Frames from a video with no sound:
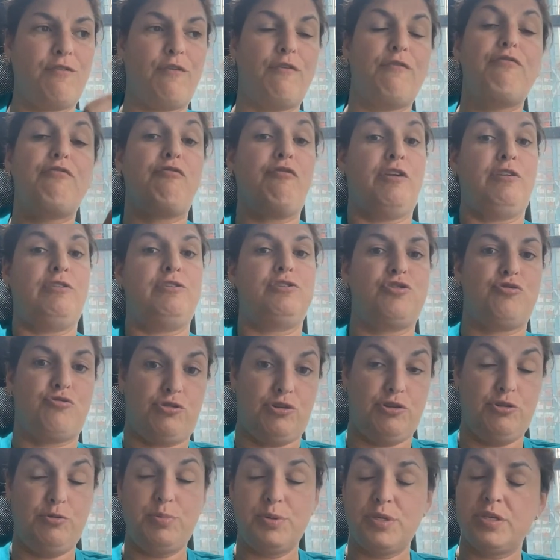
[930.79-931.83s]
for fringe
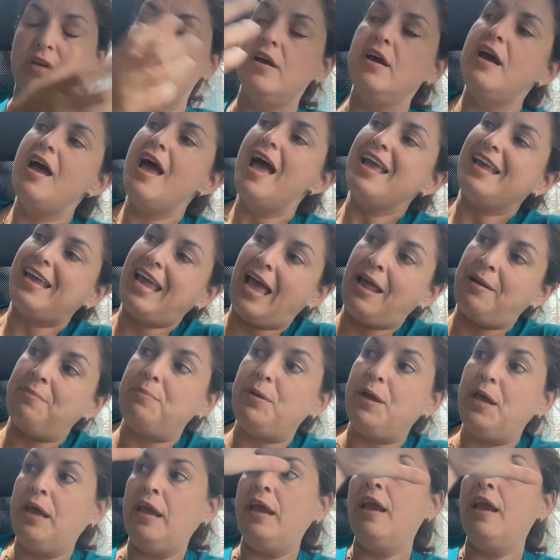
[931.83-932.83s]
groups can